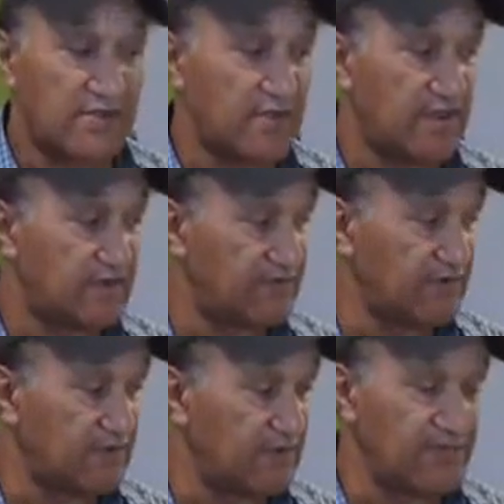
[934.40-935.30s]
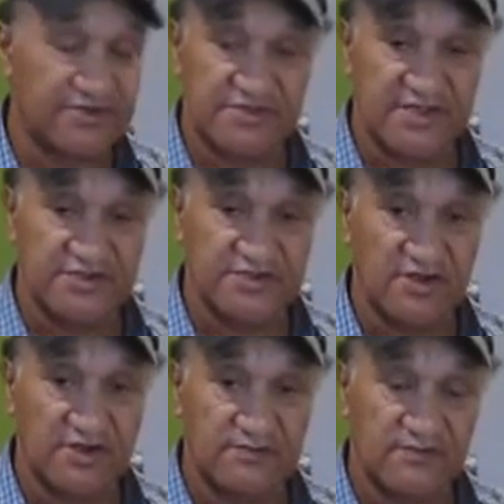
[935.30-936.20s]
and put a presentation
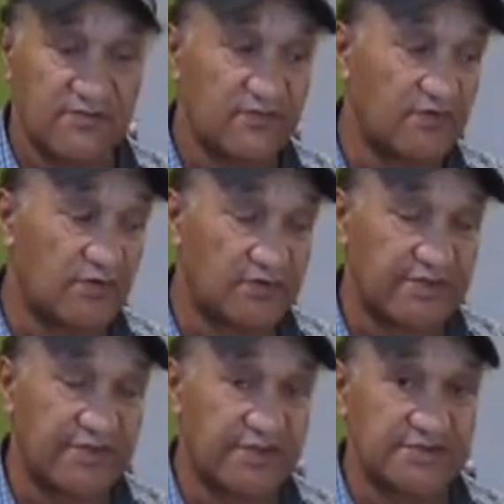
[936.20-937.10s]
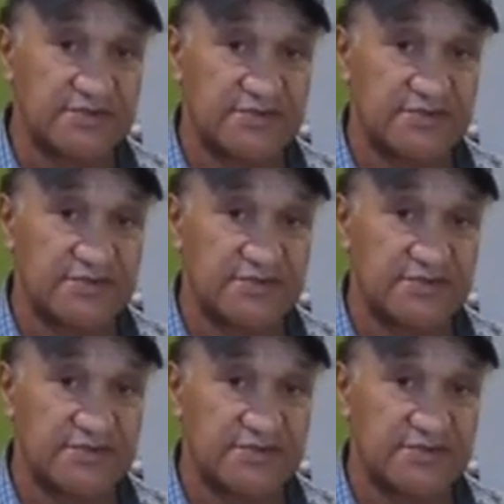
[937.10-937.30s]
on for all of this